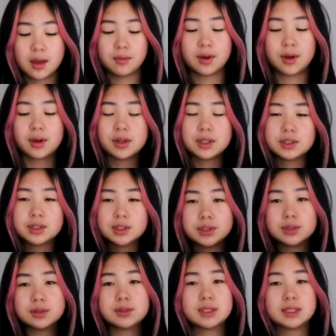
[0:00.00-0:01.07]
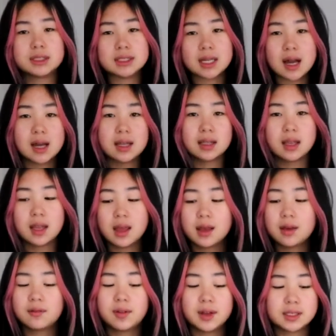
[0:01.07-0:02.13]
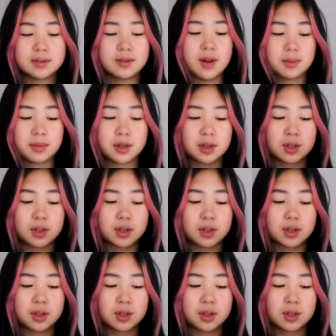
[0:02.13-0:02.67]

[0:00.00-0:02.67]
we're going to start. First of all,